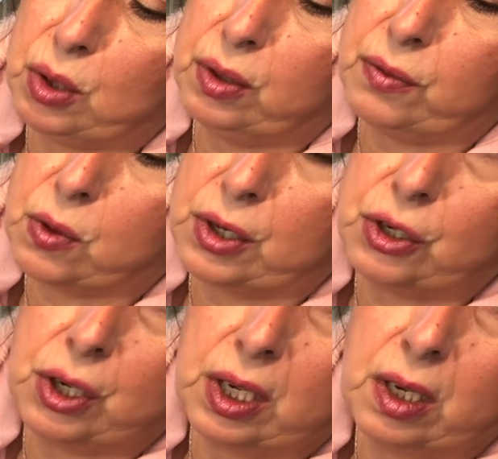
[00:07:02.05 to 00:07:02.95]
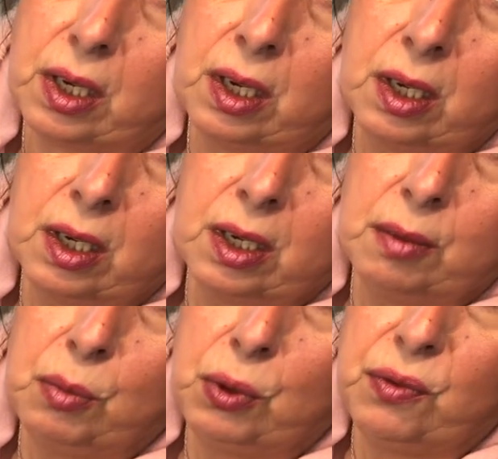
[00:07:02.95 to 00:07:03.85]
and of course you can
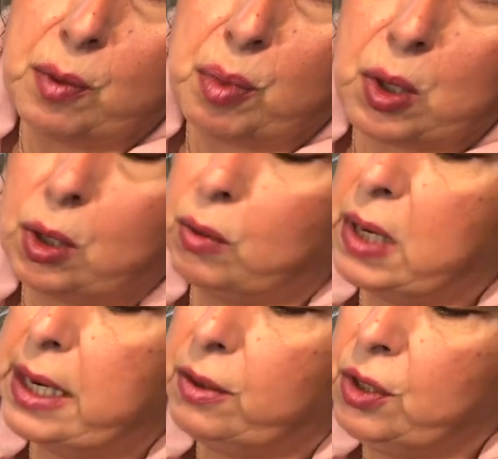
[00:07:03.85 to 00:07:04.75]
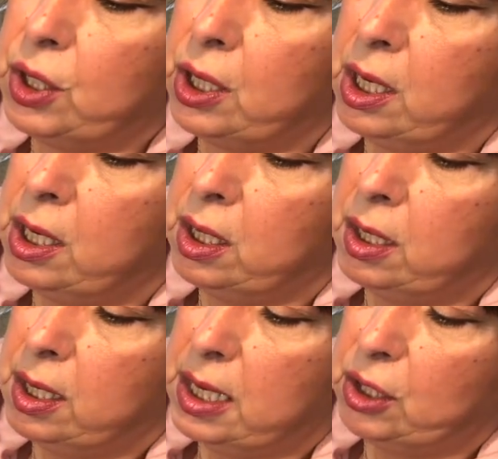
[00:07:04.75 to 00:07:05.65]
move the ball around.
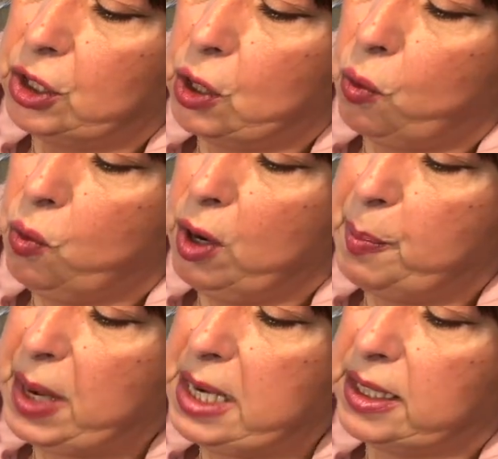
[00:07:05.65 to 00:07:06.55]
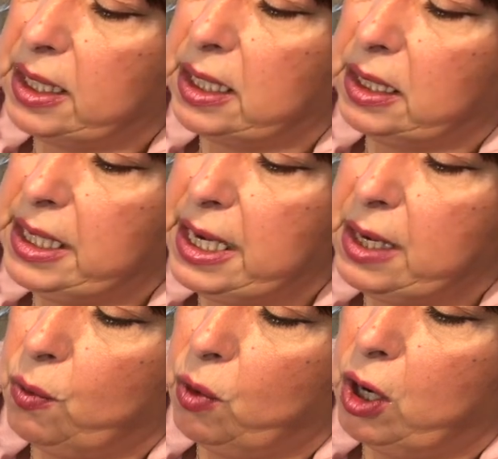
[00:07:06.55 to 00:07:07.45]
So we're
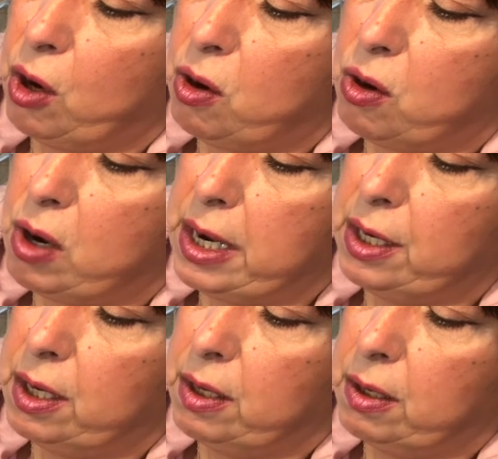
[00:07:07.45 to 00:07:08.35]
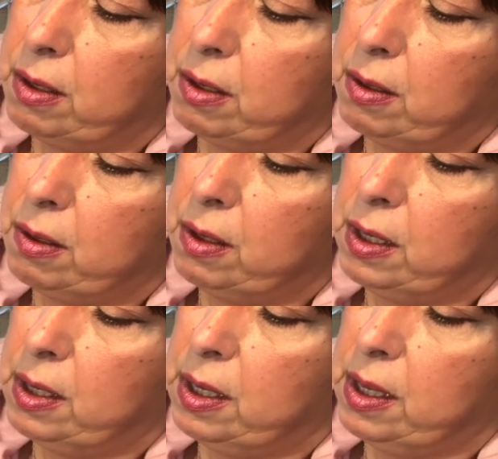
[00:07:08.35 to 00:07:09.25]
on
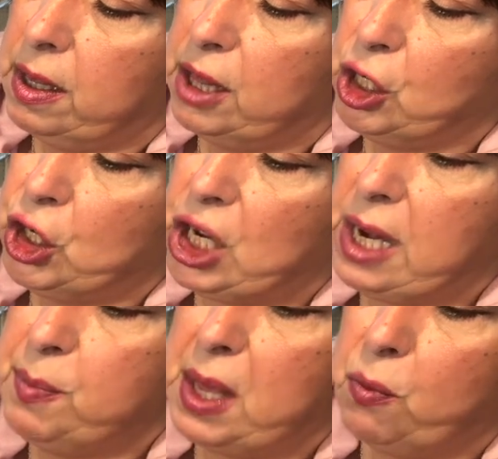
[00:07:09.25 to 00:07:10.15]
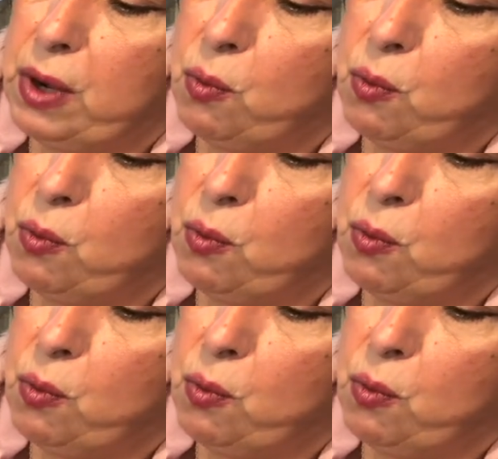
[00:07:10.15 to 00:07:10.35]
the shape that we